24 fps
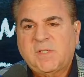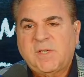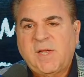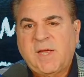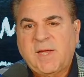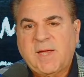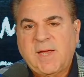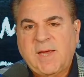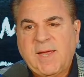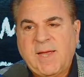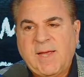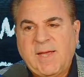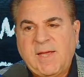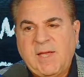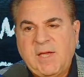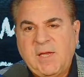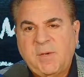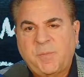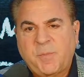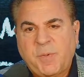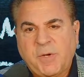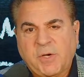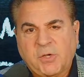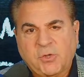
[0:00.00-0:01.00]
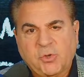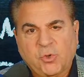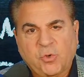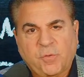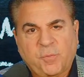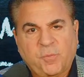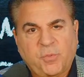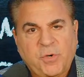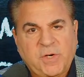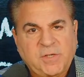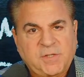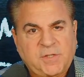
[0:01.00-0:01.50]
taking a heat picture
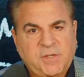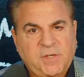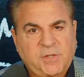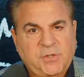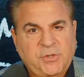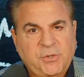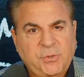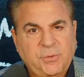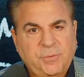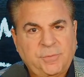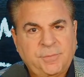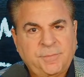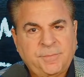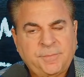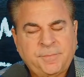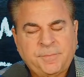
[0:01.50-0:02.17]
of breast tissue,